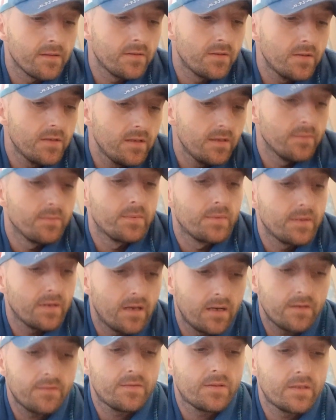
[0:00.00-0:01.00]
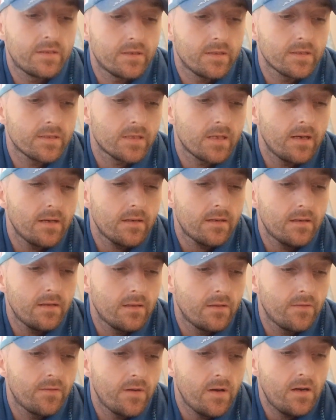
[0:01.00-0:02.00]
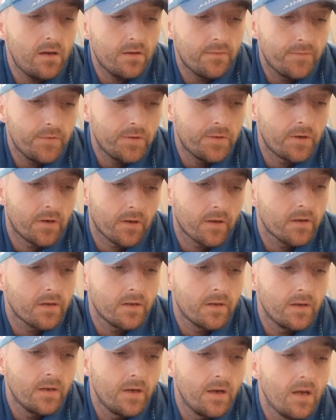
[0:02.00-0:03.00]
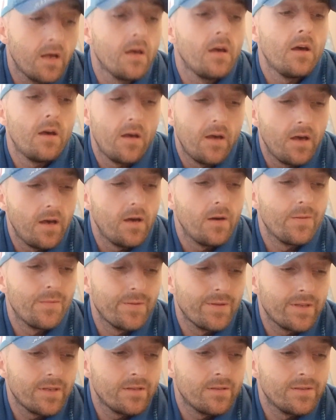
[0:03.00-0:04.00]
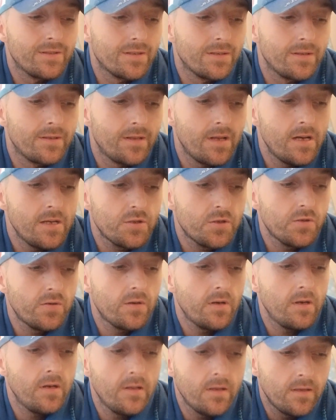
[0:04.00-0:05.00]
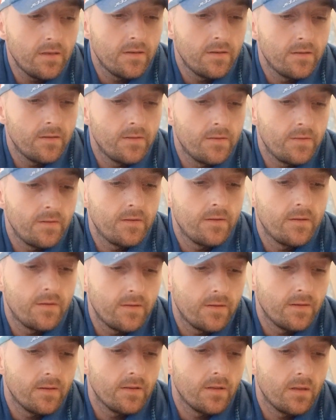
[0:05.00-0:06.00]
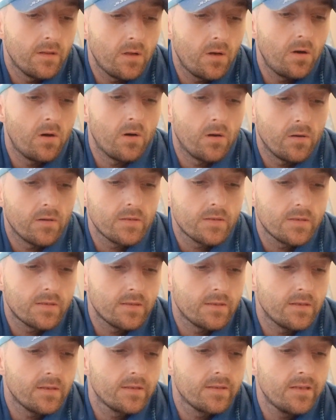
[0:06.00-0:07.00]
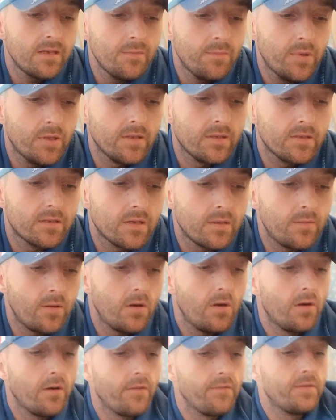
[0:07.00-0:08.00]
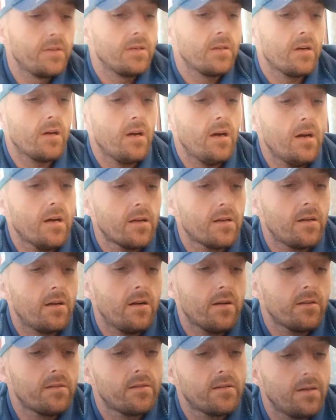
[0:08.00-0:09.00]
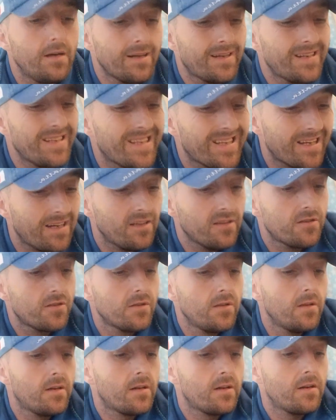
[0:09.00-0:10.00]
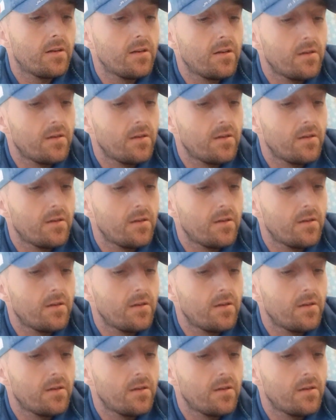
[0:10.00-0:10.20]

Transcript: reaped after a cycle of hard work within the natural laws. The symbolism of the agricultural